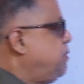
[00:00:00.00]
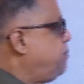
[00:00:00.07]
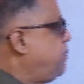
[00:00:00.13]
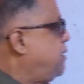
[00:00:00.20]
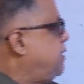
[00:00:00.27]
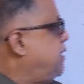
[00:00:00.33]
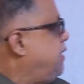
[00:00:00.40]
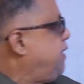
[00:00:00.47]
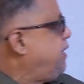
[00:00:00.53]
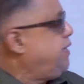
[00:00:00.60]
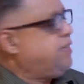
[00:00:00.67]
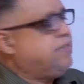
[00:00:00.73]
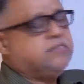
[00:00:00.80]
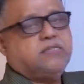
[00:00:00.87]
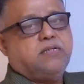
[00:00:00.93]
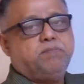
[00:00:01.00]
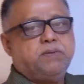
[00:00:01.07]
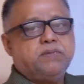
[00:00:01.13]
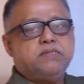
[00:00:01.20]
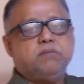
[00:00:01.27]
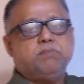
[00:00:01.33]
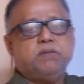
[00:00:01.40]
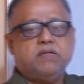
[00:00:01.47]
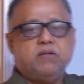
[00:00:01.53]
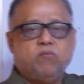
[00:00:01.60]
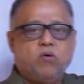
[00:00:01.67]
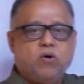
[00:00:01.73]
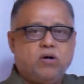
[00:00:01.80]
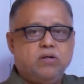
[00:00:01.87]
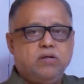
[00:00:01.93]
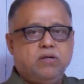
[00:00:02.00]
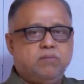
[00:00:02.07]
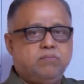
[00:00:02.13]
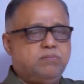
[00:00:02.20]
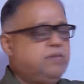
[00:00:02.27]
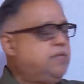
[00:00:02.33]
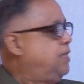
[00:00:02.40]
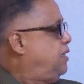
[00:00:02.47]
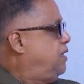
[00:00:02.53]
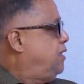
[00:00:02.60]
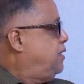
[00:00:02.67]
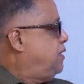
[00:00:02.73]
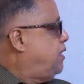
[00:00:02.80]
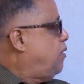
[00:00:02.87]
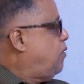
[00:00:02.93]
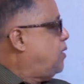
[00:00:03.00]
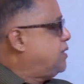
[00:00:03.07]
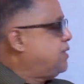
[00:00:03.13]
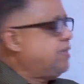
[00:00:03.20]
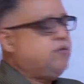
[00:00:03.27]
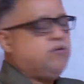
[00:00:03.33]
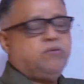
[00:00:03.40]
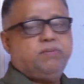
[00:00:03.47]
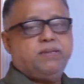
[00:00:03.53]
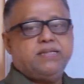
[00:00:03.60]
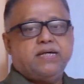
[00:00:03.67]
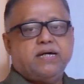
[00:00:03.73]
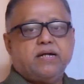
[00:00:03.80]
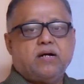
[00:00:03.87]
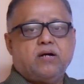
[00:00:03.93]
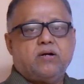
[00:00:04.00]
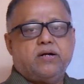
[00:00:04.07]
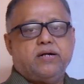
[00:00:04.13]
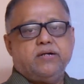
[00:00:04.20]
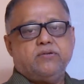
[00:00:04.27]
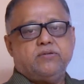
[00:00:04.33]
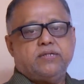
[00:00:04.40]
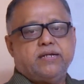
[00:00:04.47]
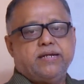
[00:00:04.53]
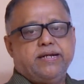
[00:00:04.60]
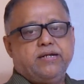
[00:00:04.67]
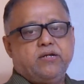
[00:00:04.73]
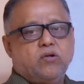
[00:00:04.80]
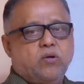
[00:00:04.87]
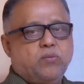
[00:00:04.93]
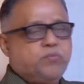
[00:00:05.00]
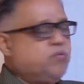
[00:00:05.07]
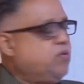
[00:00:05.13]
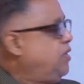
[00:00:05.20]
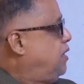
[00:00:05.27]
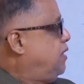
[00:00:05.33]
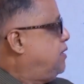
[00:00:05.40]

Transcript: upon the radius, depends upon the volume, the work done will be there according to the raindrops.